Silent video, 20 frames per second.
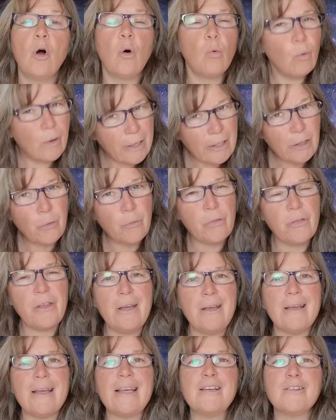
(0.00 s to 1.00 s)
What do you
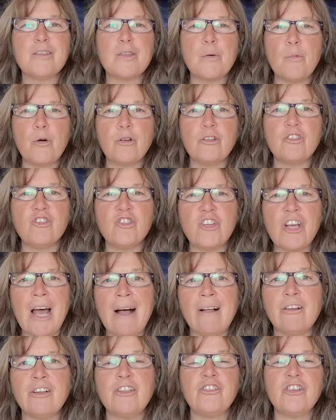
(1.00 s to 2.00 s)
think is the most
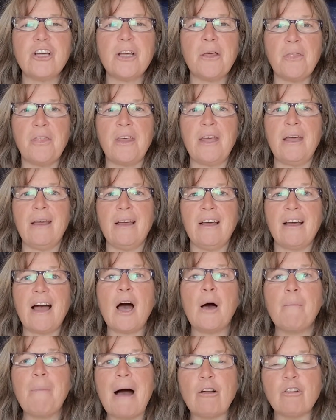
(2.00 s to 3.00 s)
challenging thing
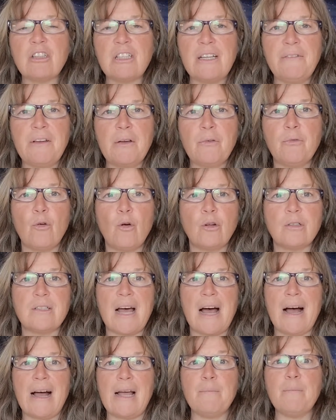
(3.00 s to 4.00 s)
about living full
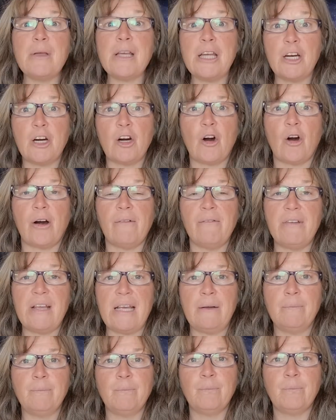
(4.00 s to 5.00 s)
time in an
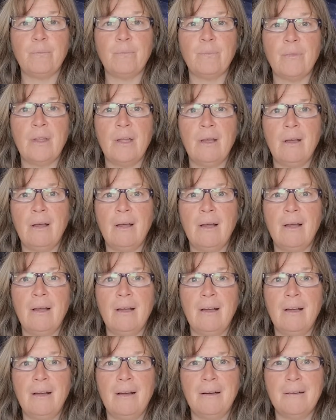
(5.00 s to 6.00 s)
RV?
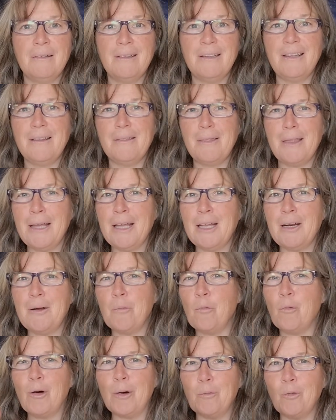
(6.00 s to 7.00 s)
You thinking of
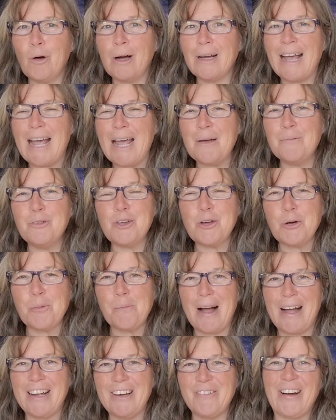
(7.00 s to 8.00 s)
what came to your
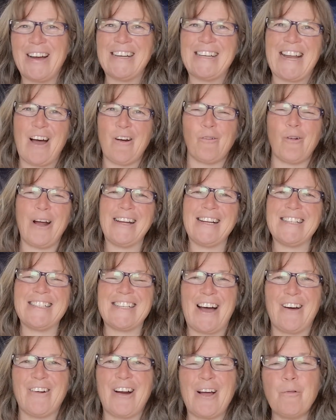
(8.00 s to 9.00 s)
mind right now? Write it
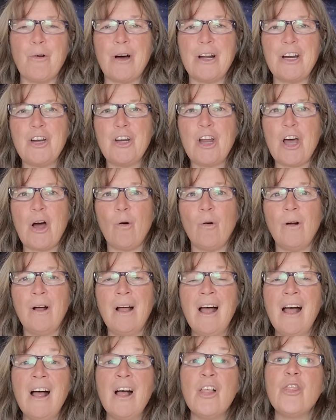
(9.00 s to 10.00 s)
down. I want to know.
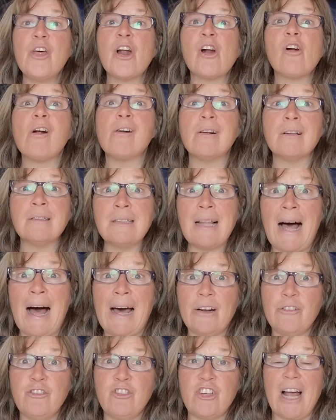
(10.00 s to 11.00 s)
There are a
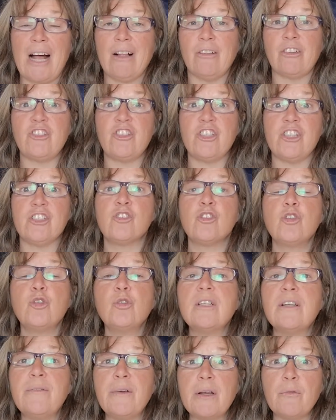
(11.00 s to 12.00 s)
lot of challenges to
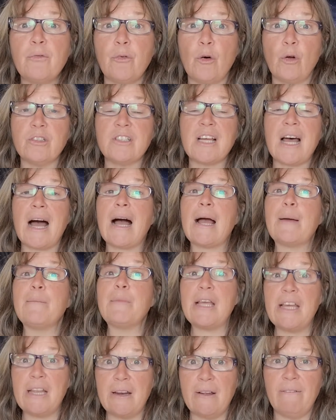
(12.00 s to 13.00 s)
living full time
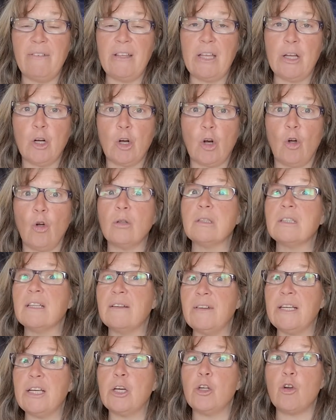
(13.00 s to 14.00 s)
in a vehicle,
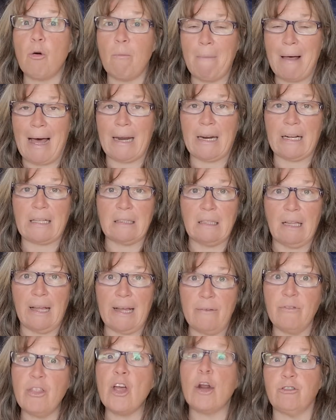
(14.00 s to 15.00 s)
living a nomadic
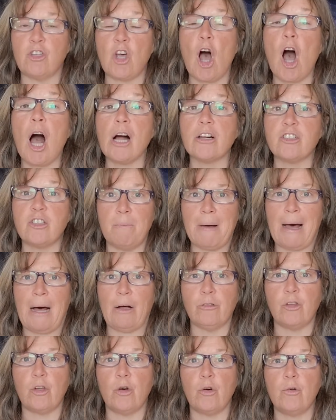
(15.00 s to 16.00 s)
life. And I've talked
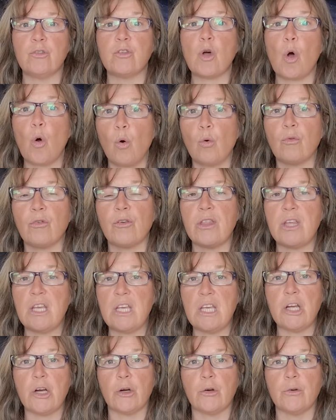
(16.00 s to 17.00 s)
about those over the
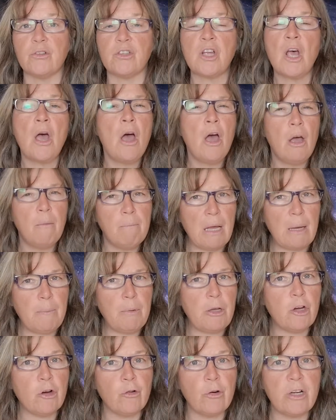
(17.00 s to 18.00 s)
years.
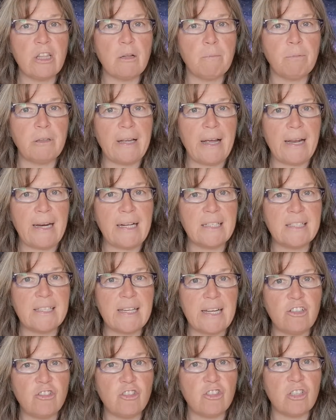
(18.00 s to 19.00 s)
Maybe you're in the planning
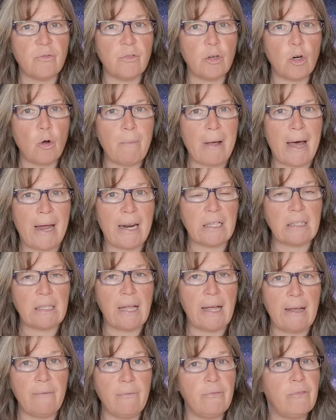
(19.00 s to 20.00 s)
stages of a nomadic
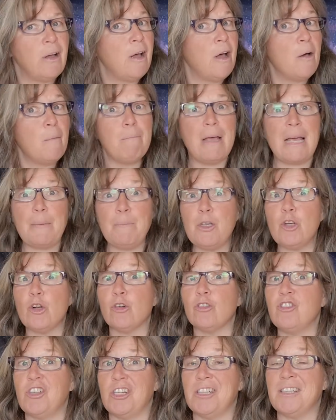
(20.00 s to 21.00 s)
life. Maybe
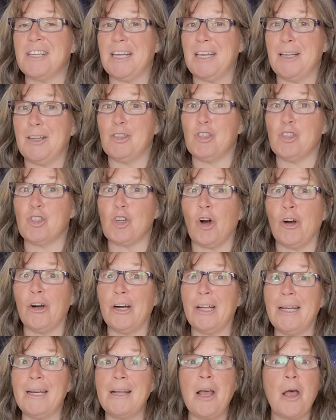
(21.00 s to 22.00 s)
you're just getting
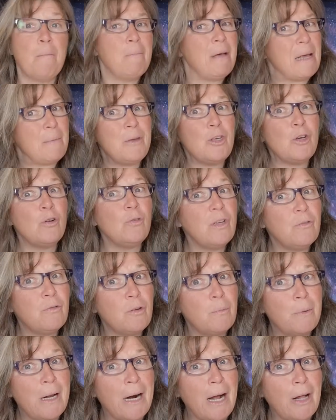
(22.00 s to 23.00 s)
started. Maybe you've
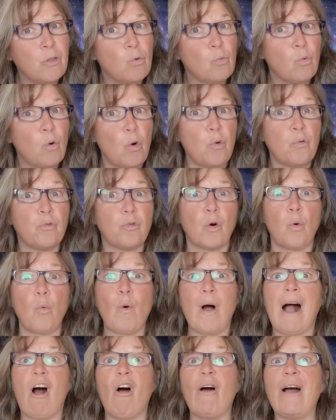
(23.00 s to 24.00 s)
even been on the road for a
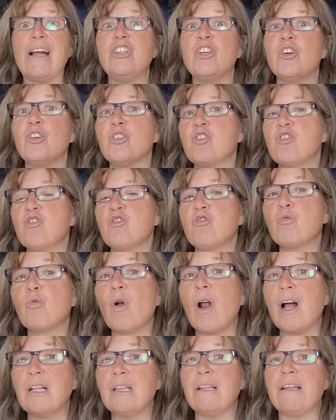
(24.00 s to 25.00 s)
while and you're
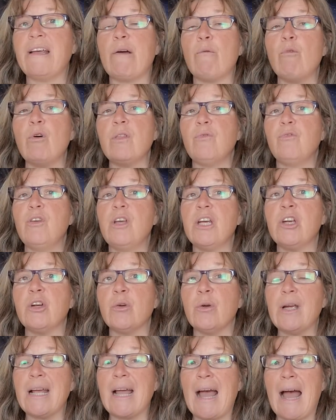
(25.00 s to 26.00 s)
struggling with
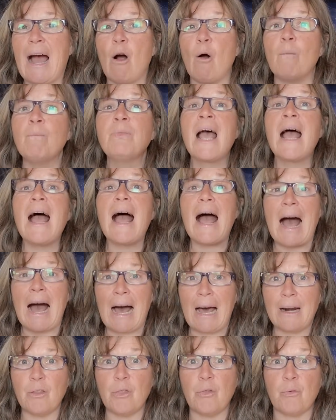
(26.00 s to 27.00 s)
figuring out
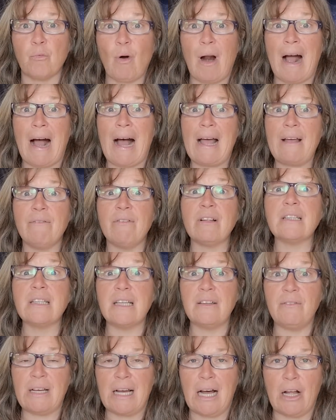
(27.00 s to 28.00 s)
how to thrive
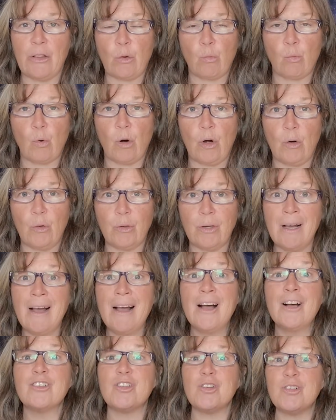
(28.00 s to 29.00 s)
living on the road.
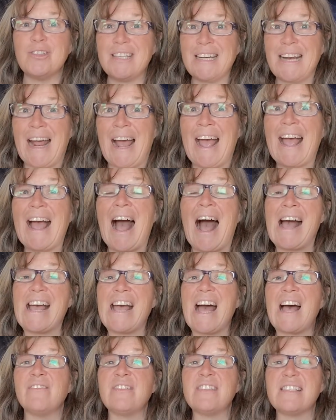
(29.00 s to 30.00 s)
So today I
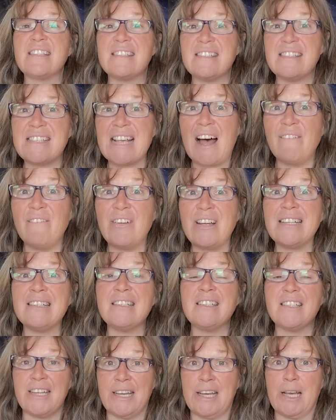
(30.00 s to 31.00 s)
have 7
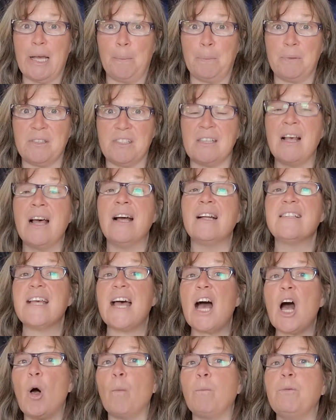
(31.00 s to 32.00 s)
tips to
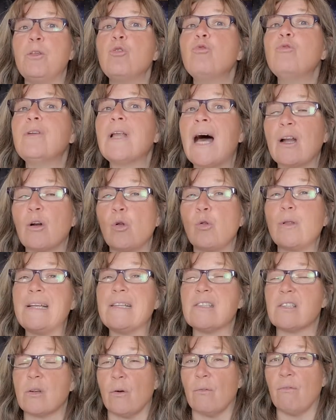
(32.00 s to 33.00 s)
help you not only
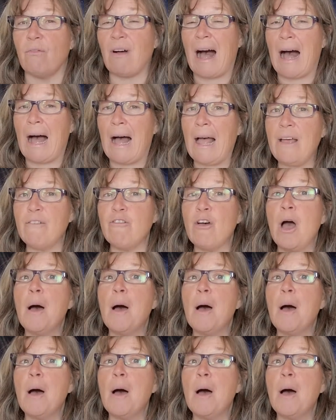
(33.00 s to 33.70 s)
survive,